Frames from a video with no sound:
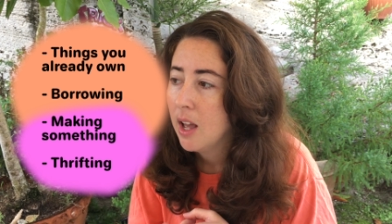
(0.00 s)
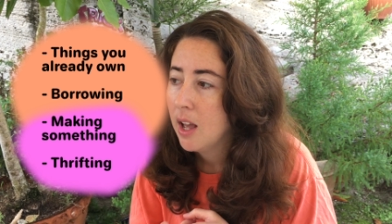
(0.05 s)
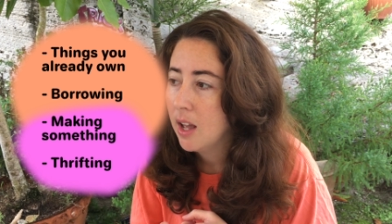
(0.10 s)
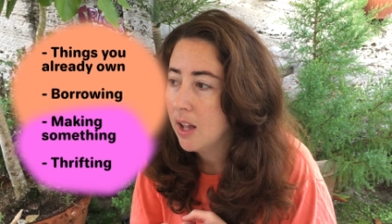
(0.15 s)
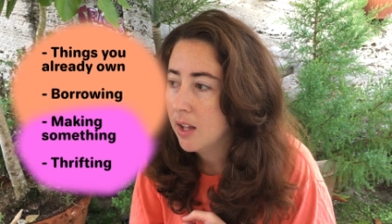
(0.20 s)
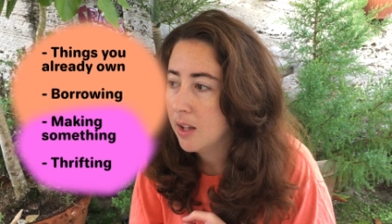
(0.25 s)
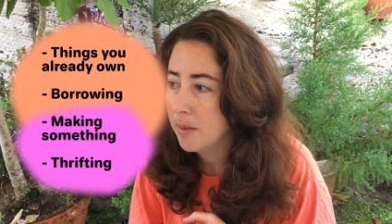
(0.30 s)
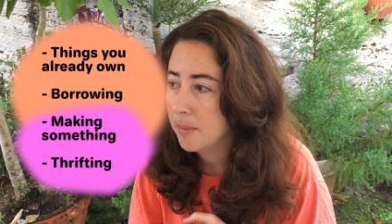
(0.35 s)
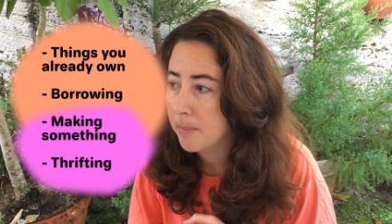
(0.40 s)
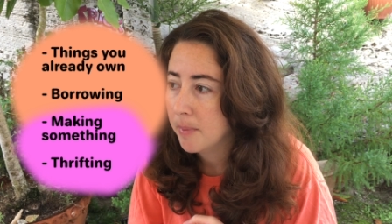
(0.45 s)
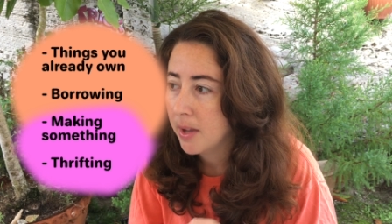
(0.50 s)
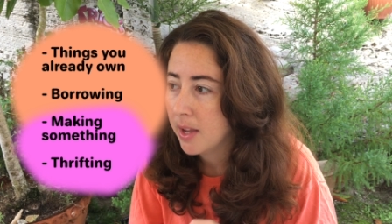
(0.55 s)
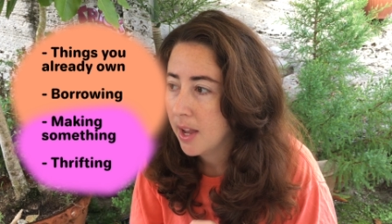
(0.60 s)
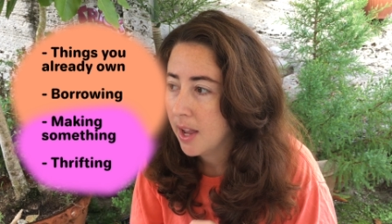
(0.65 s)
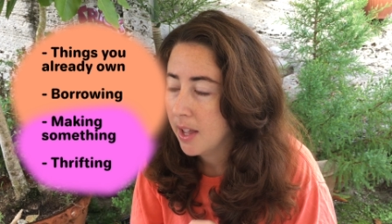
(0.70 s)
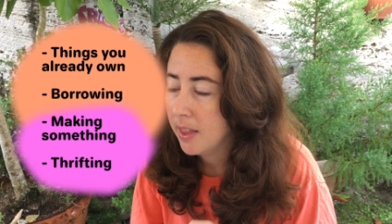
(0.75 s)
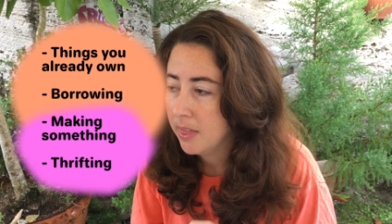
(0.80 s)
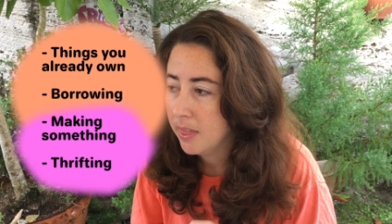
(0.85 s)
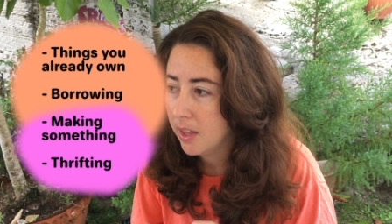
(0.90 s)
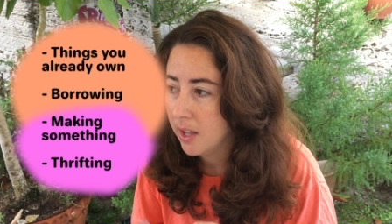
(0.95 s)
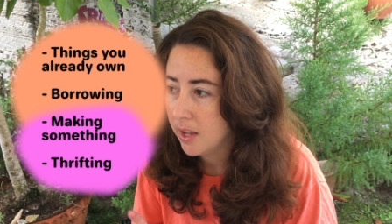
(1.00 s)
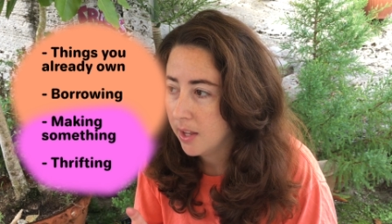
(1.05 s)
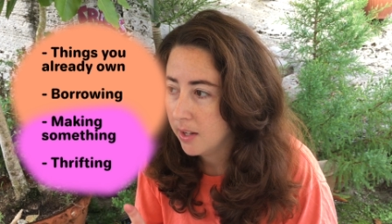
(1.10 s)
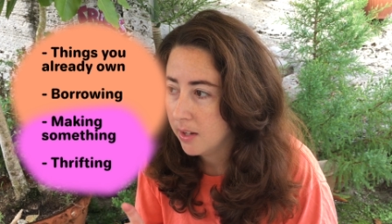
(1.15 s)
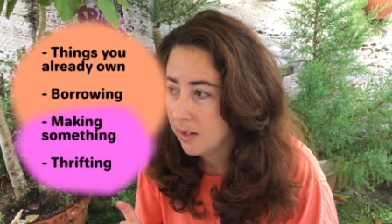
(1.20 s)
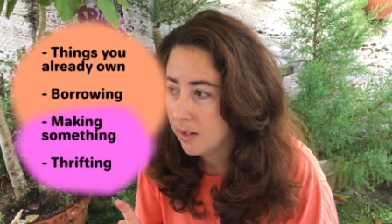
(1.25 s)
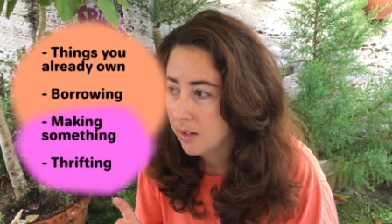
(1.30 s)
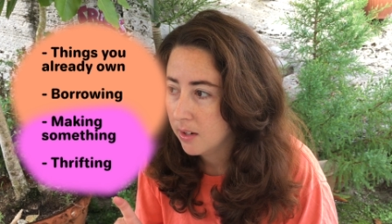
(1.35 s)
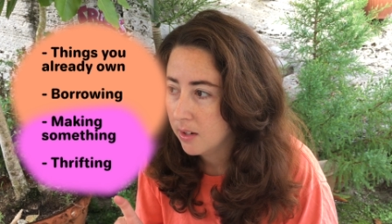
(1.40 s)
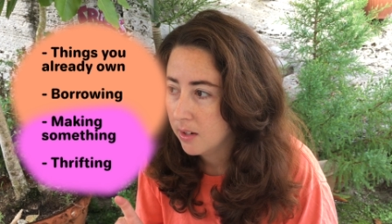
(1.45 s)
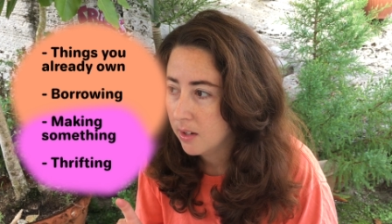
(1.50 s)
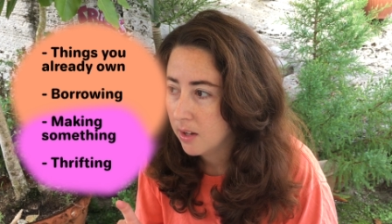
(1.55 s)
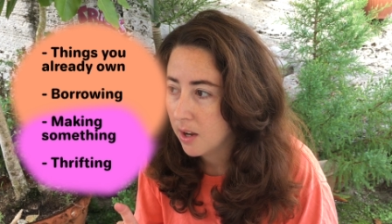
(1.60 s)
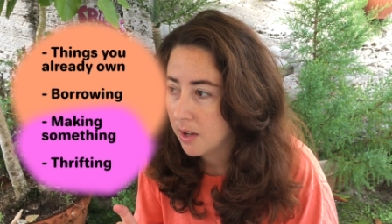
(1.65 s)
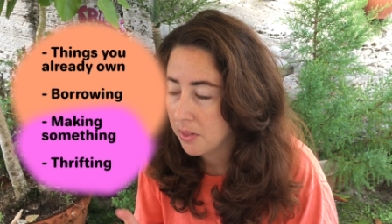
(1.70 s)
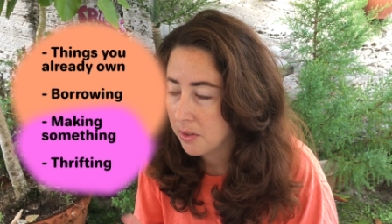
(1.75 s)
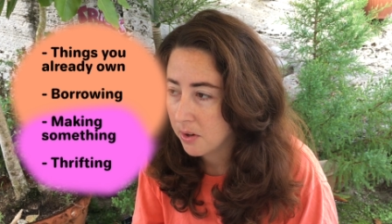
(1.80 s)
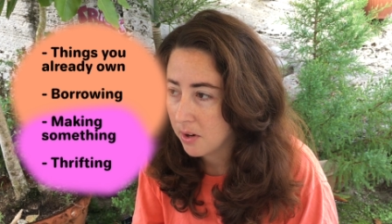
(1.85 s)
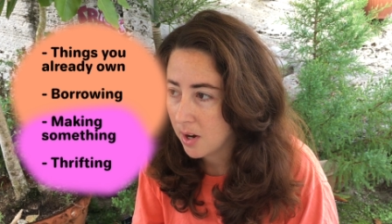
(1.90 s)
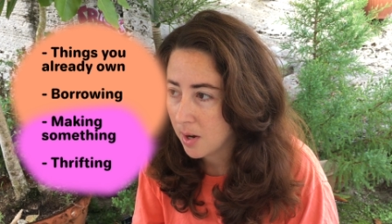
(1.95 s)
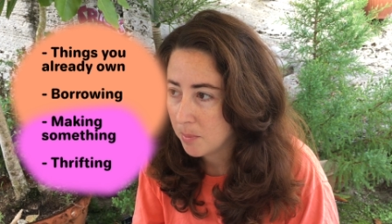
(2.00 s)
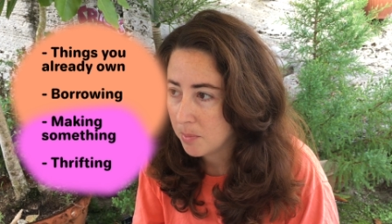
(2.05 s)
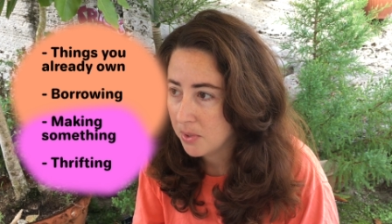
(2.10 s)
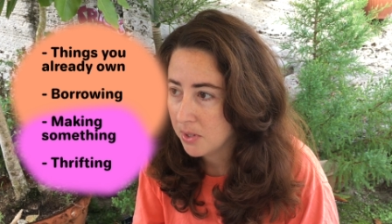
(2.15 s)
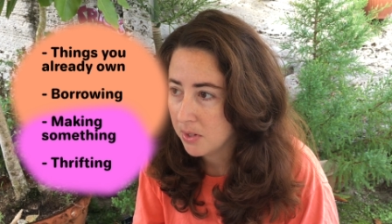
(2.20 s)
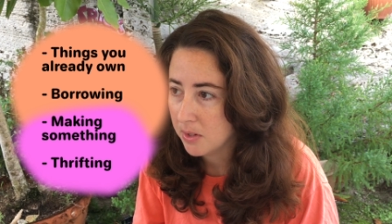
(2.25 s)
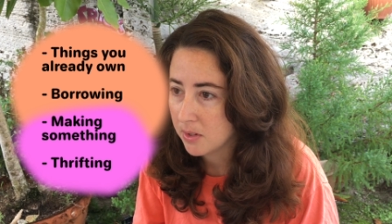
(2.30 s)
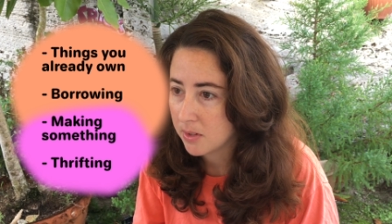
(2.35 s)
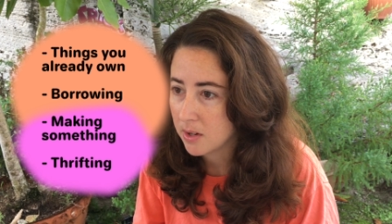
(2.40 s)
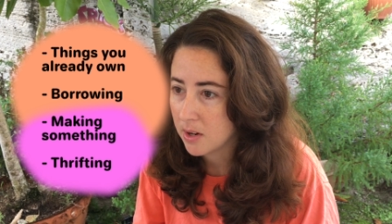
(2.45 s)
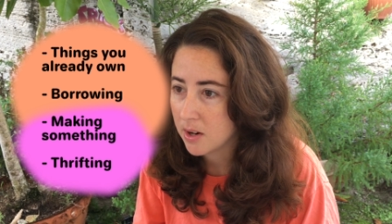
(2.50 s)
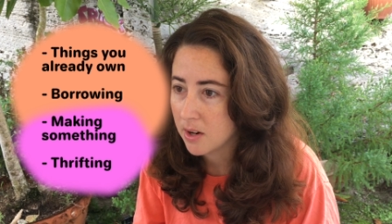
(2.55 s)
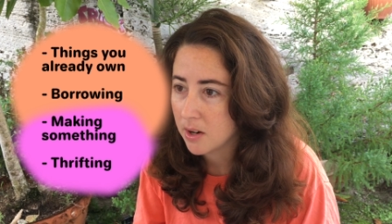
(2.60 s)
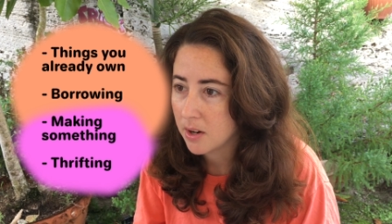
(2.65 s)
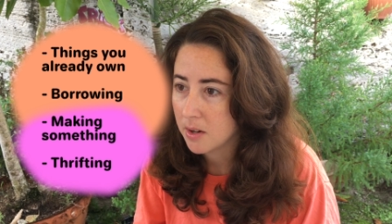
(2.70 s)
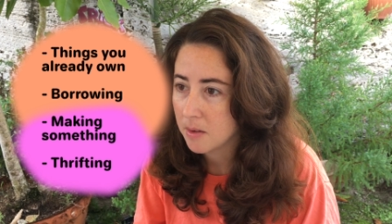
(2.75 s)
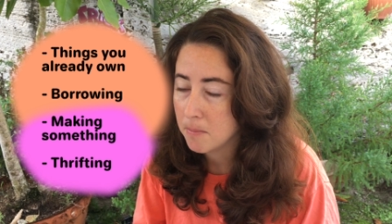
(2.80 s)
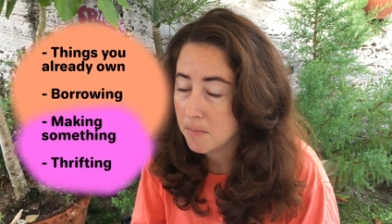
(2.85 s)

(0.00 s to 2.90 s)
and then other options are